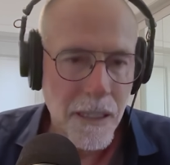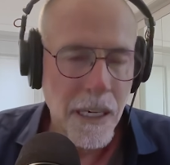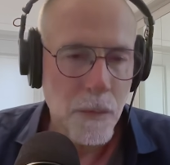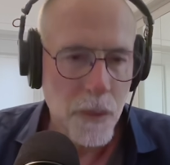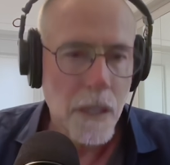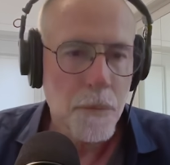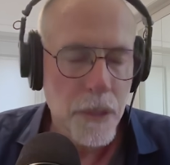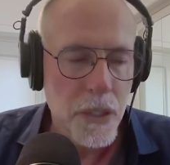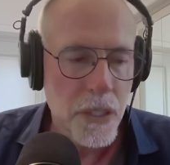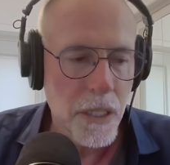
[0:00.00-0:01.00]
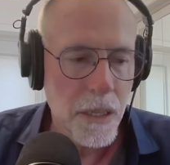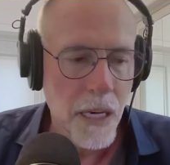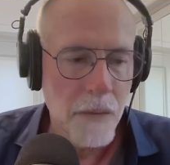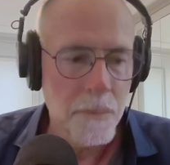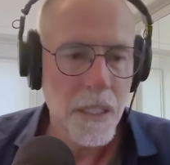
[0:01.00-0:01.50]
And I really appreciate
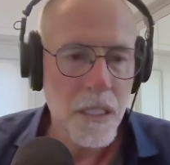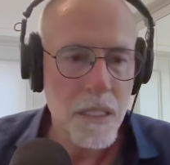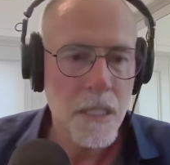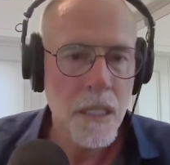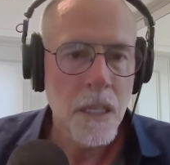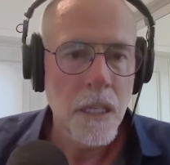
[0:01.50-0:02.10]
that because